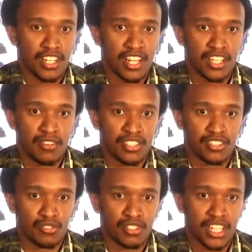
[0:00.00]

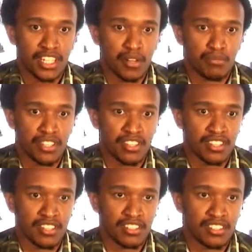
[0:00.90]
Otherwise, we end up
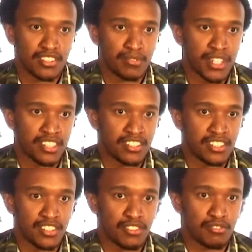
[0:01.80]
with smart
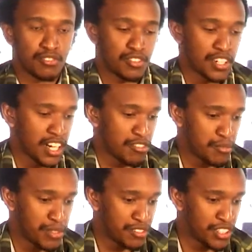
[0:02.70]
cities
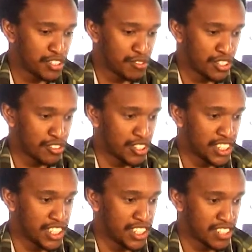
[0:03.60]
we've been waiting for
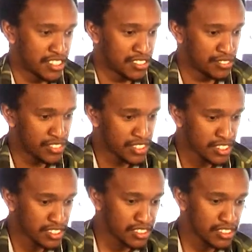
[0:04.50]
10 years.
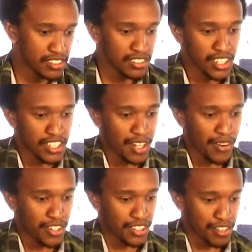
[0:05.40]
The
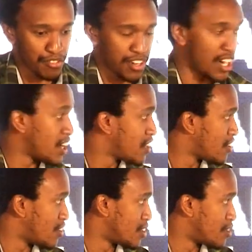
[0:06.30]
one
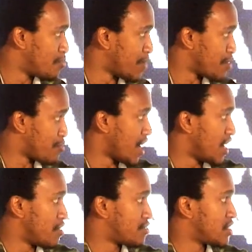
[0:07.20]
on my far
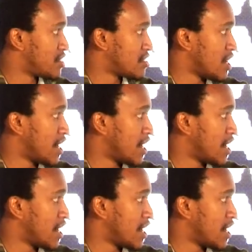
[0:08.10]
left is